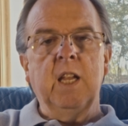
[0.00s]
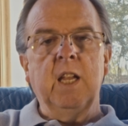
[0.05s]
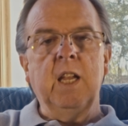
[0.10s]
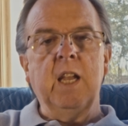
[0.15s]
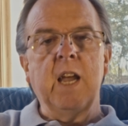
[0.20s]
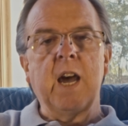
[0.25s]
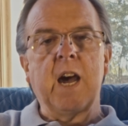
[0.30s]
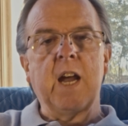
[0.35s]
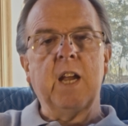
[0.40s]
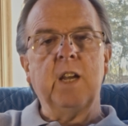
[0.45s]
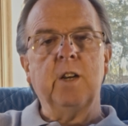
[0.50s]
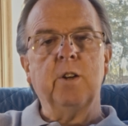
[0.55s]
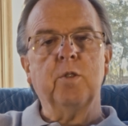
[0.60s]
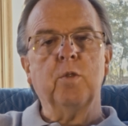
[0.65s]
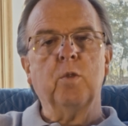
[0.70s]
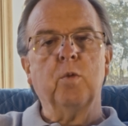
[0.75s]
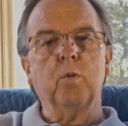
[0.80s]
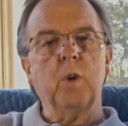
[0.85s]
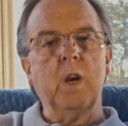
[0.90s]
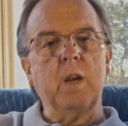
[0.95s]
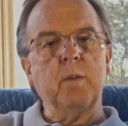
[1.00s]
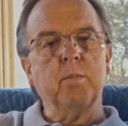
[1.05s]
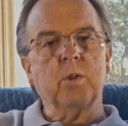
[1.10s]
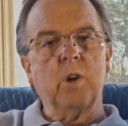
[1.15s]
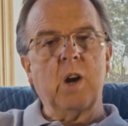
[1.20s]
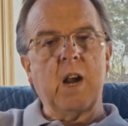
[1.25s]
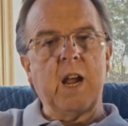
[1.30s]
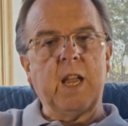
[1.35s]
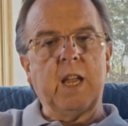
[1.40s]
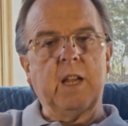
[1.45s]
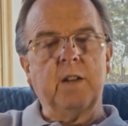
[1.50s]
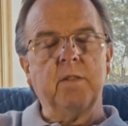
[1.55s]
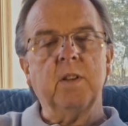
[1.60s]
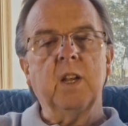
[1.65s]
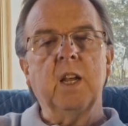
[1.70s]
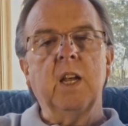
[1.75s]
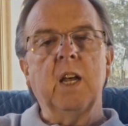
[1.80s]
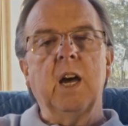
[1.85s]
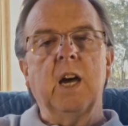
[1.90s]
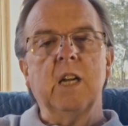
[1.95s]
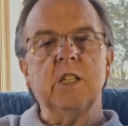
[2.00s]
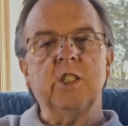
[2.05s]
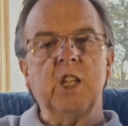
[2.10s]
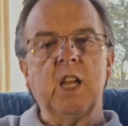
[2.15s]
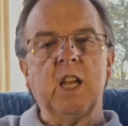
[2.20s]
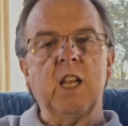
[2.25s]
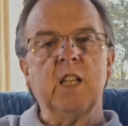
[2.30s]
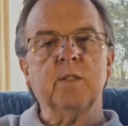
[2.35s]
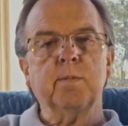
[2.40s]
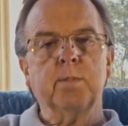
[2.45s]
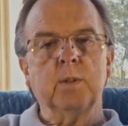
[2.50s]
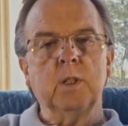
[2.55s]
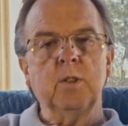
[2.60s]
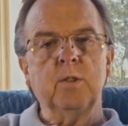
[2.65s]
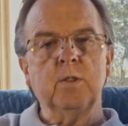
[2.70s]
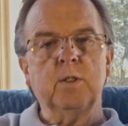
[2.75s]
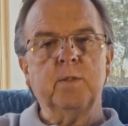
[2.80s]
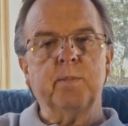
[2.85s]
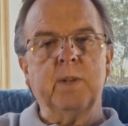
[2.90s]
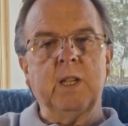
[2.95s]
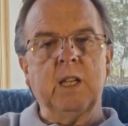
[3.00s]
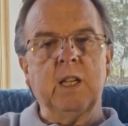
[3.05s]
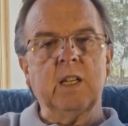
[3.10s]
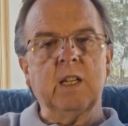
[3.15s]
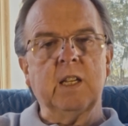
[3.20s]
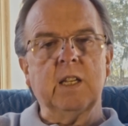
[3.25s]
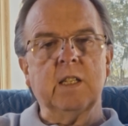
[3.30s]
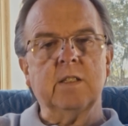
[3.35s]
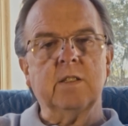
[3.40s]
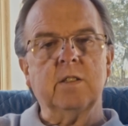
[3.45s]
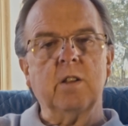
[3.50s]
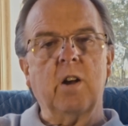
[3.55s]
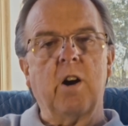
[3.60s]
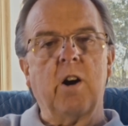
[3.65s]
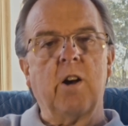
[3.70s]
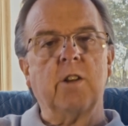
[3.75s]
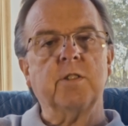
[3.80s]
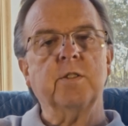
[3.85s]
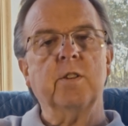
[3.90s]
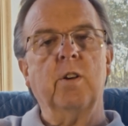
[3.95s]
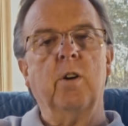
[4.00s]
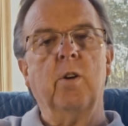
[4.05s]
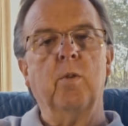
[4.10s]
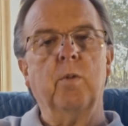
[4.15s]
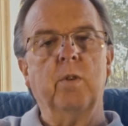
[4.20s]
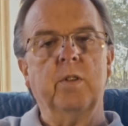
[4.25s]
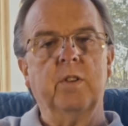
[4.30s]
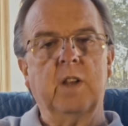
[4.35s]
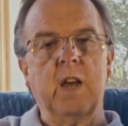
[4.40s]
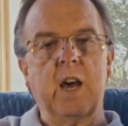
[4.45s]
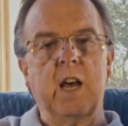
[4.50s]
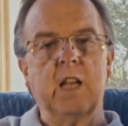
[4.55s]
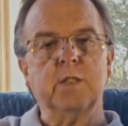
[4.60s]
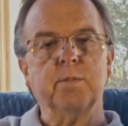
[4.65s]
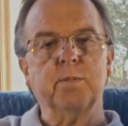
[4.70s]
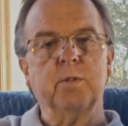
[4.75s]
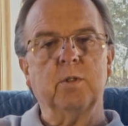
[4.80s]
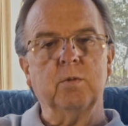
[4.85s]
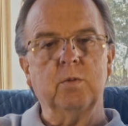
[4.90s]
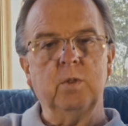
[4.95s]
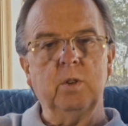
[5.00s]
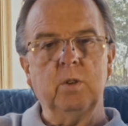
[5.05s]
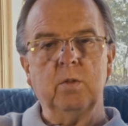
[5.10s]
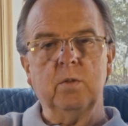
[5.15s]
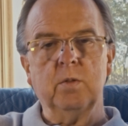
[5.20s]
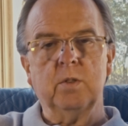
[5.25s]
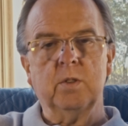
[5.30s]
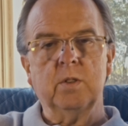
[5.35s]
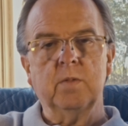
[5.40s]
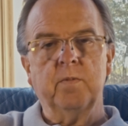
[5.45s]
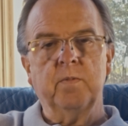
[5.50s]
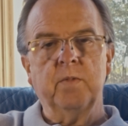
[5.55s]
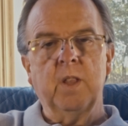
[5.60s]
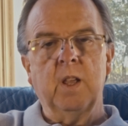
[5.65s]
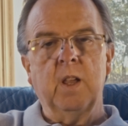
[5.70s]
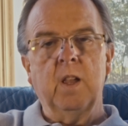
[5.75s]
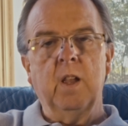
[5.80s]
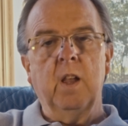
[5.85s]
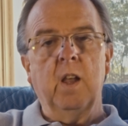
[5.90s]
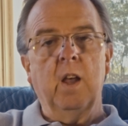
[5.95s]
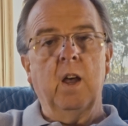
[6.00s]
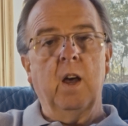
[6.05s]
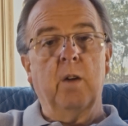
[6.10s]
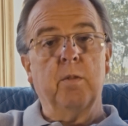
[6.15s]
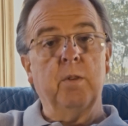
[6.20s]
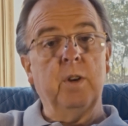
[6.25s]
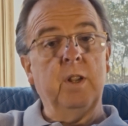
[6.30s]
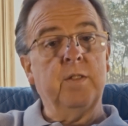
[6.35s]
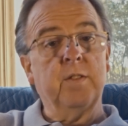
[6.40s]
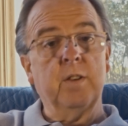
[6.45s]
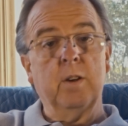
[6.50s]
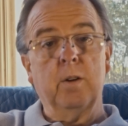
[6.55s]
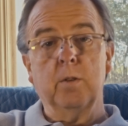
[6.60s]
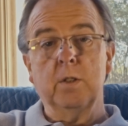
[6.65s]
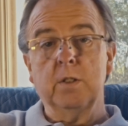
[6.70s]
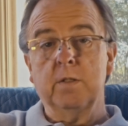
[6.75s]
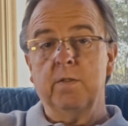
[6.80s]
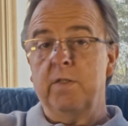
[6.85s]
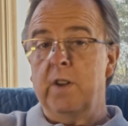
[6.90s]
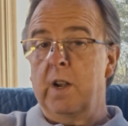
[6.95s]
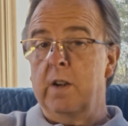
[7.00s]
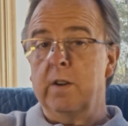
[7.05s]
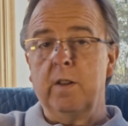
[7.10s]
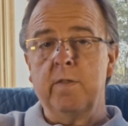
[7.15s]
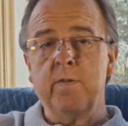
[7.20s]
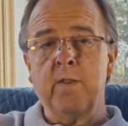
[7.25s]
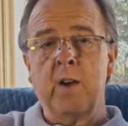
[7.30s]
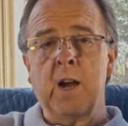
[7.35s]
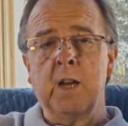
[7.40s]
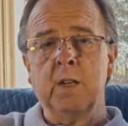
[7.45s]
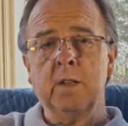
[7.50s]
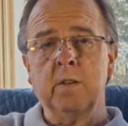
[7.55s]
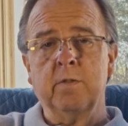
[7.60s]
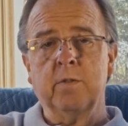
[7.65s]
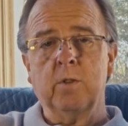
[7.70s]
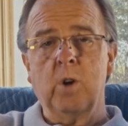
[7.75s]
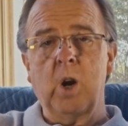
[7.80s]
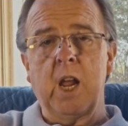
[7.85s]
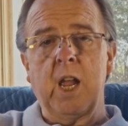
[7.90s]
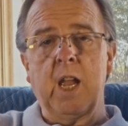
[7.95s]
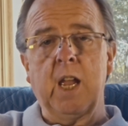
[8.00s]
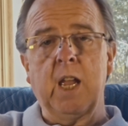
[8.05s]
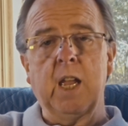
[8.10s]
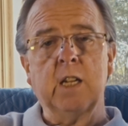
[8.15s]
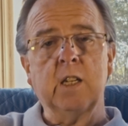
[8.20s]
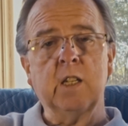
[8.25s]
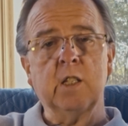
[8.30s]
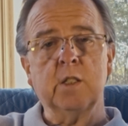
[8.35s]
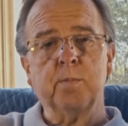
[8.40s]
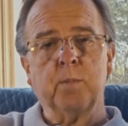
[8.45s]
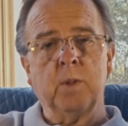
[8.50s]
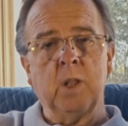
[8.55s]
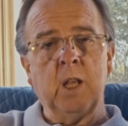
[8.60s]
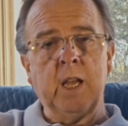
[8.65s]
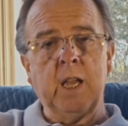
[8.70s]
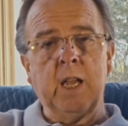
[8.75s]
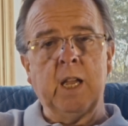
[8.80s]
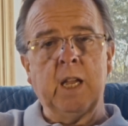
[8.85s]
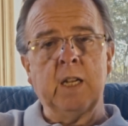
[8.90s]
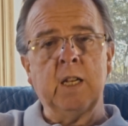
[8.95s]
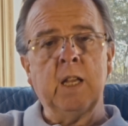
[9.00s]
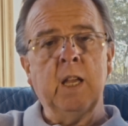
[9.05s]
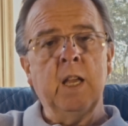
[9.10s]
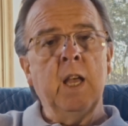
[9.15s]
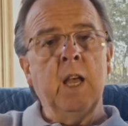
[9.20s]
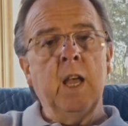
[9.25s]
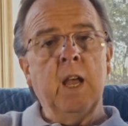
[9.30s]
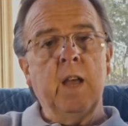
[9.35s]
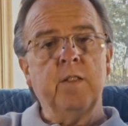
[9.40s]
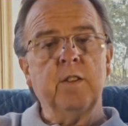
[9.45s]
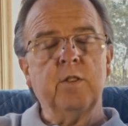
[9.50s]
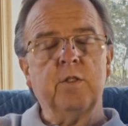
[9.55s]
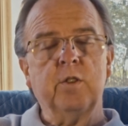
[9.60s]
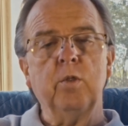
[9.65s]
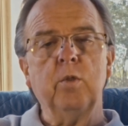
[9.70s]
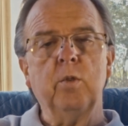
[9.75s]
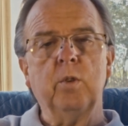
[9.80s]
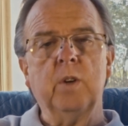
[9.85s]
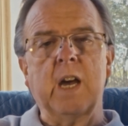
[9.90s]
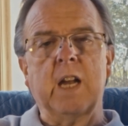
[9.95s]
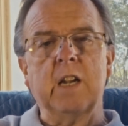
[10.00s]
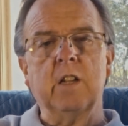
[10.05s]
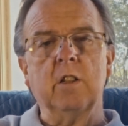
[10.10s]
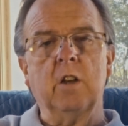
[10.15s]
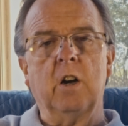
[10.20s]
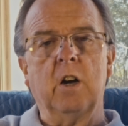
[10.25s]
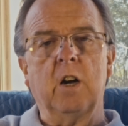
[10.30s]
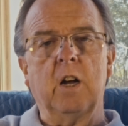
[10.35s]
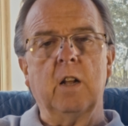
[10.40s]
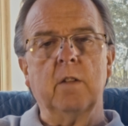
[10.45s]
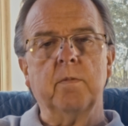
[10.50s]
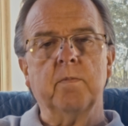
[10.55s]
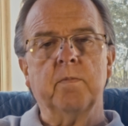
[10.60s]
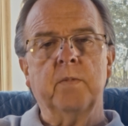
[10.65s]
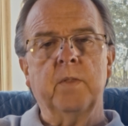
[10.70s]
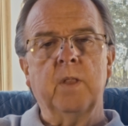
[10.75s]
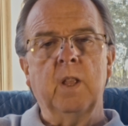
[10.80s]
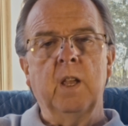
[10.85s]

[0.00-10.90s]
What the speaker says: He hired Ray Bryant, a jazz blues pianist also with gospel roots. Aretha was very fond of Ray and his playing, and the two got along.